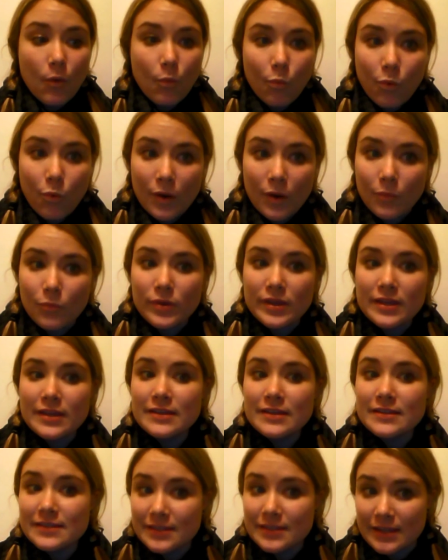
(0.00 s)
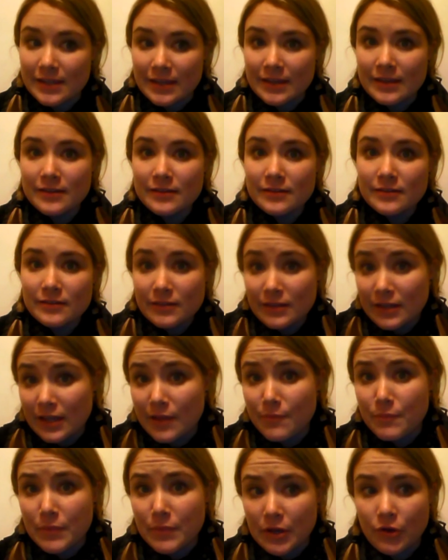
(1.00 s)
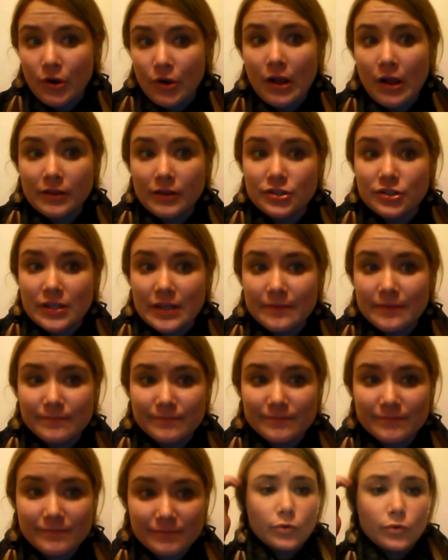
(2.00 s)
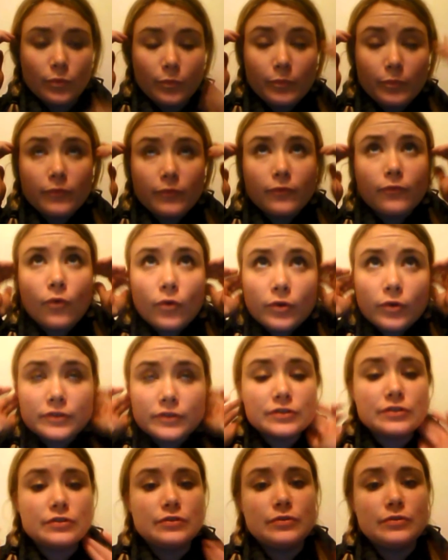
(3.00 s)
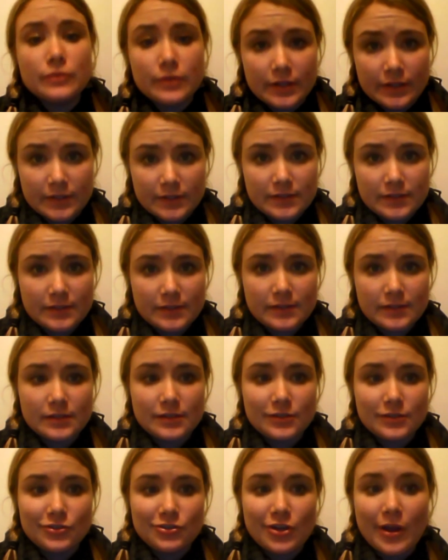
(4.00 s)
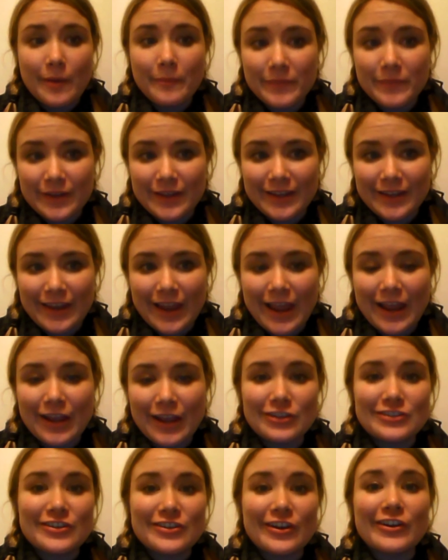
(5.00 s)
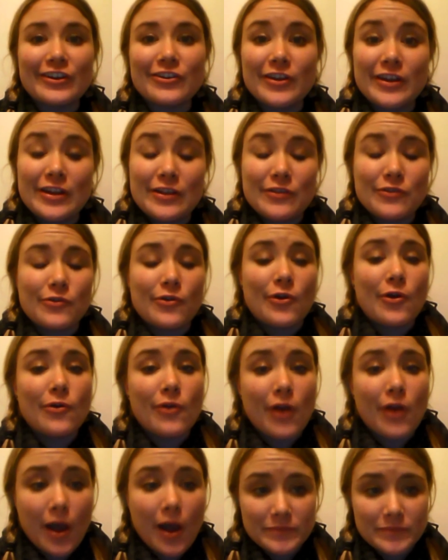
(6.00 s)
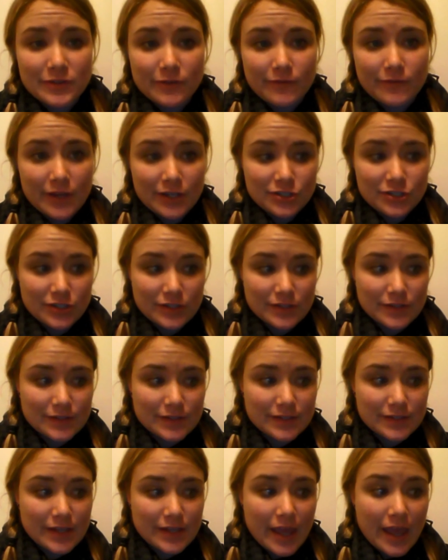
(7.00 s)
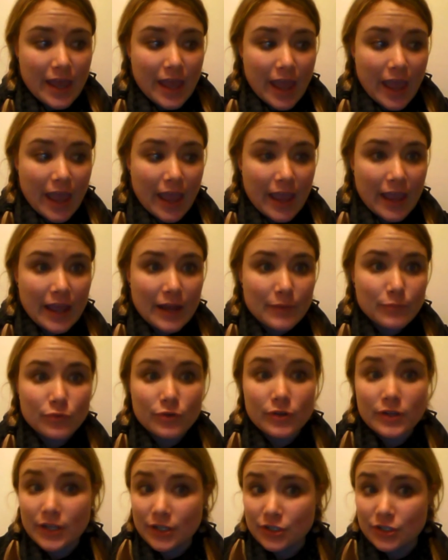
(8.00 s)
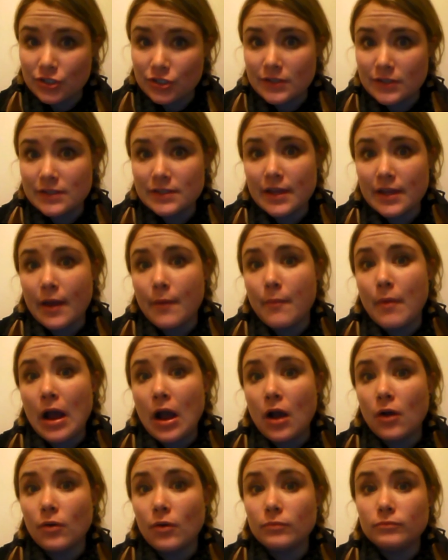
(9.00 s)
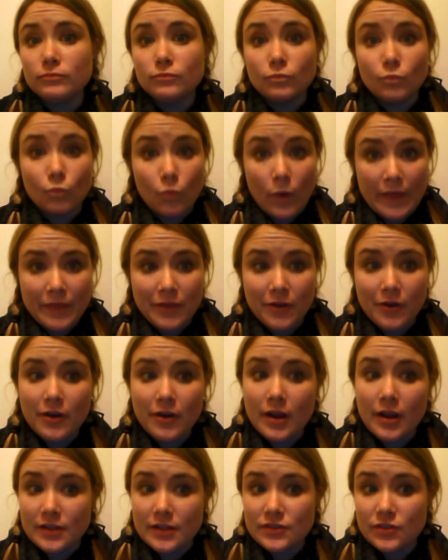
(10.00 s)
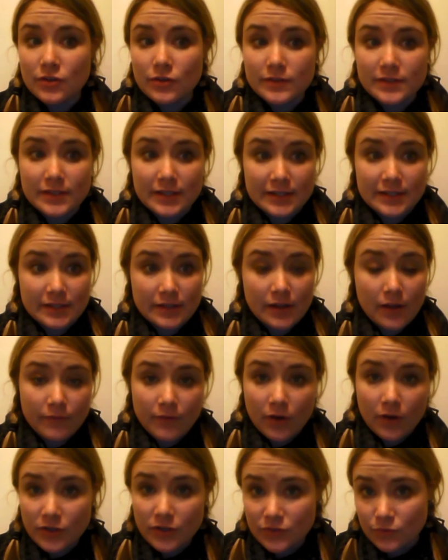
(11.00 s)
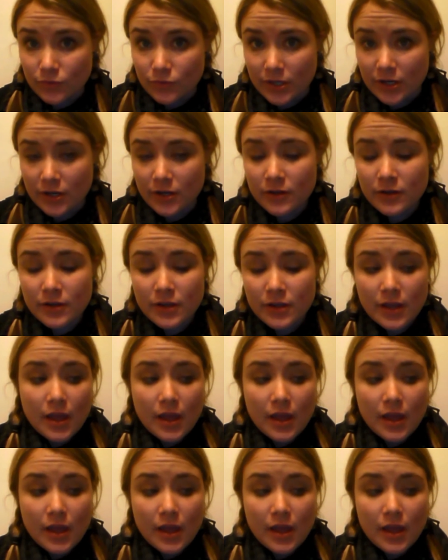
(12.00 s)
what we see in meteorology. So before students jump in and start creating their own observations and predictions about weather in a certain season of our school year,